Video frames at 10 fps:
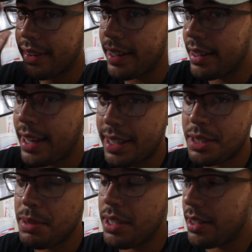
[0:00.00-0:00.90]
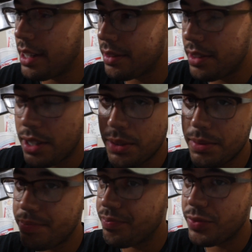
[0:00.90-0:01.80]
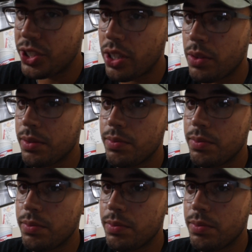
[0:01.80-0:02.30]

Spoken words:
they catch me and they, you know, start